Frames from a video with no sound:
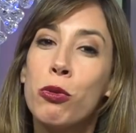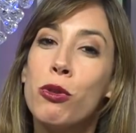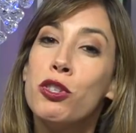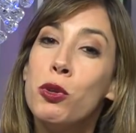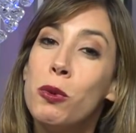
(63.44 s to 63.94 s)
through
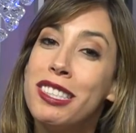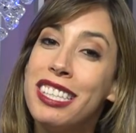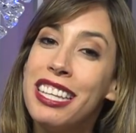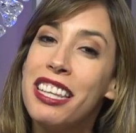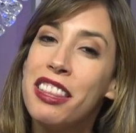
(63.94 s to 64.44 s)
this, you will
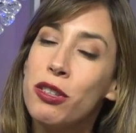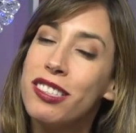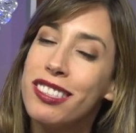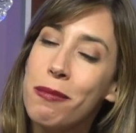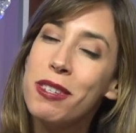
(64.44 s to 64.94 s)
see that there's
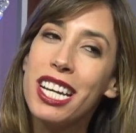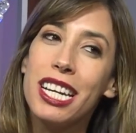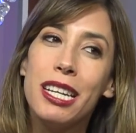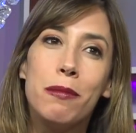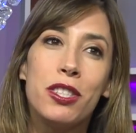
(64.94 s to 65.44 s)

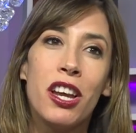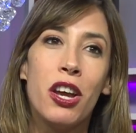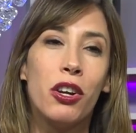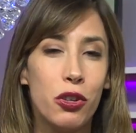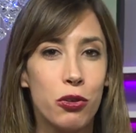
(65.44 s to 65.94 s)
sometimes
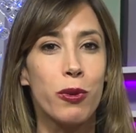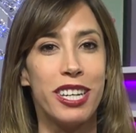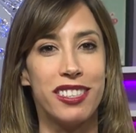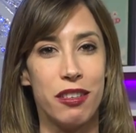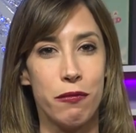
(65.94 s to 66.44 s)
good
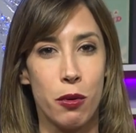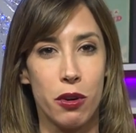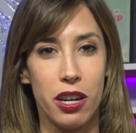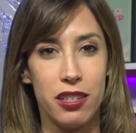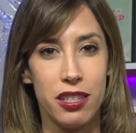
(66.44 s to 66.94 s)
reason
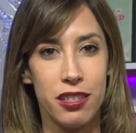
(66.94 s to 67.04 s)
for it.